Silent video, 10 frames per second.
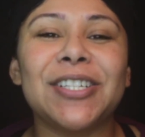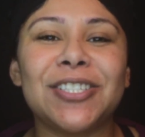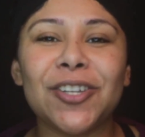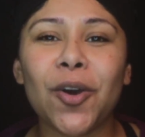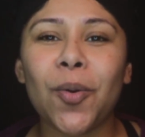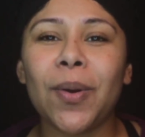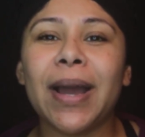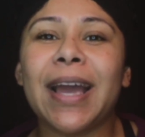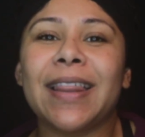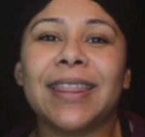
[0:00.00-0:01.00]

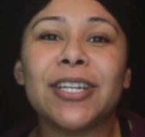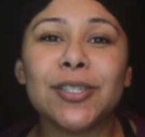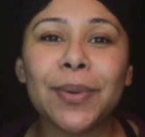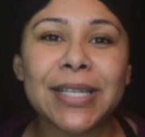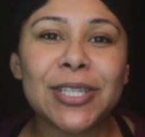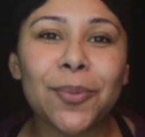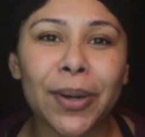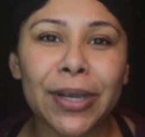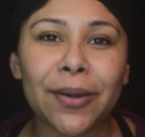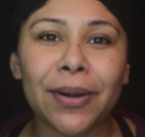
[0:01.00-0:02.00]
So there's ways to
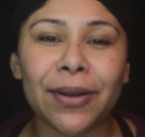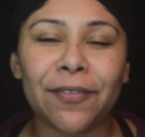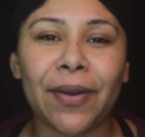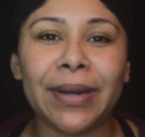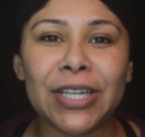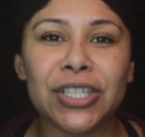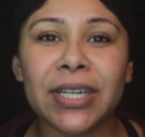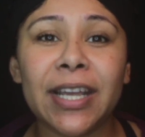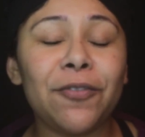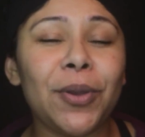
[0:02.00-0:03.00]
working around a
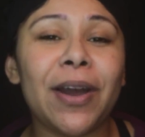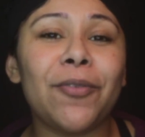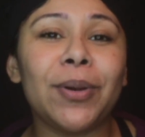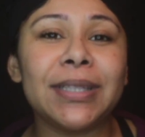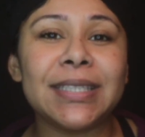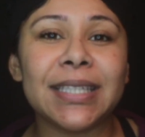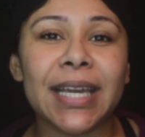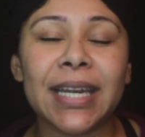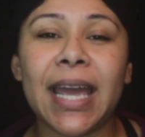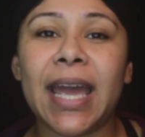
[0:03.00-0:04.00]
foundation. If you have oily
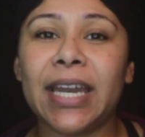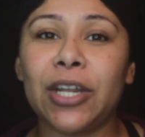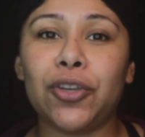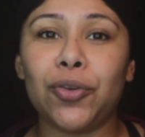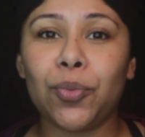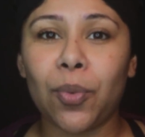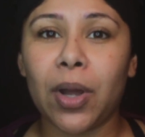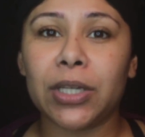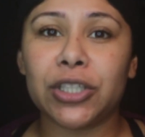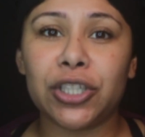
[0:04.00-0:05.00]
skin and you
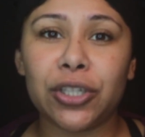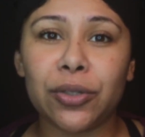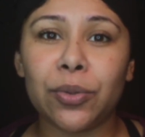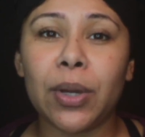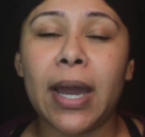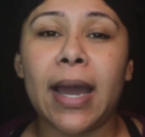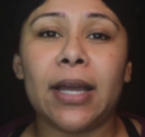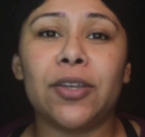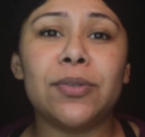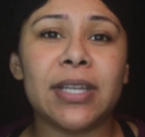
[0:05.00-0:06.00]
want to
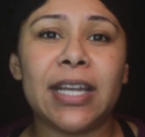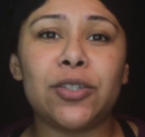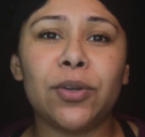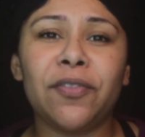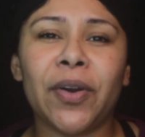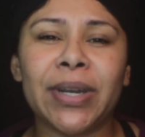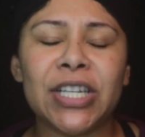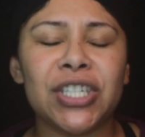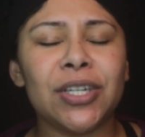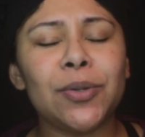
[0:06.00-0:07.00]
use a dewy
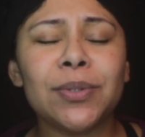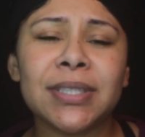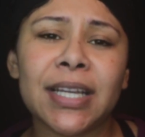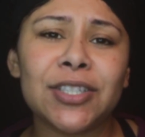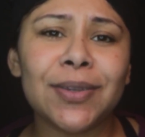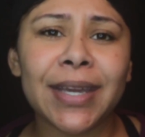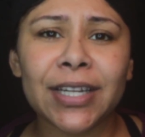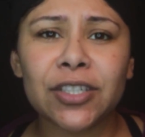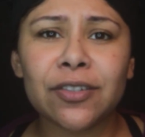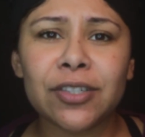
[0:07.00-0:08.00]
foundation, who says you
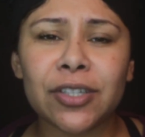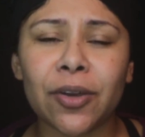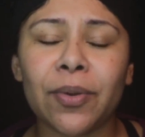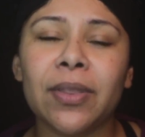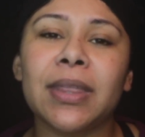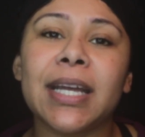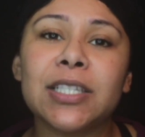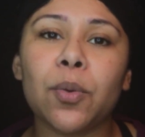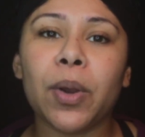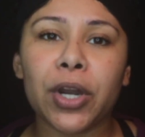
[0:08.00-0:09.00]
can't do so?
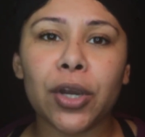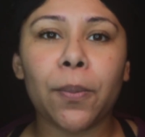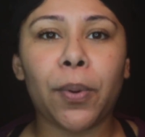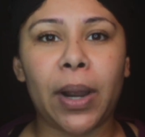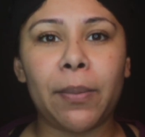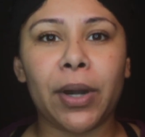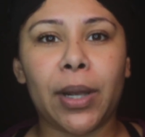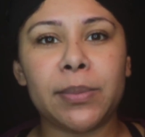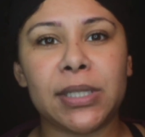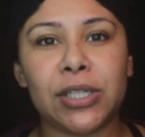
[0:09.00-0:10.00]
That's where your primer
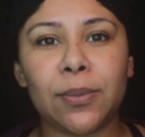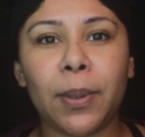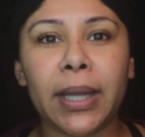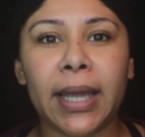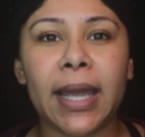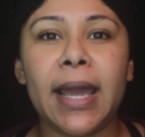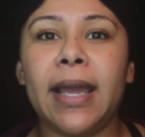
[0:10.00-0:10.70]
comes into play.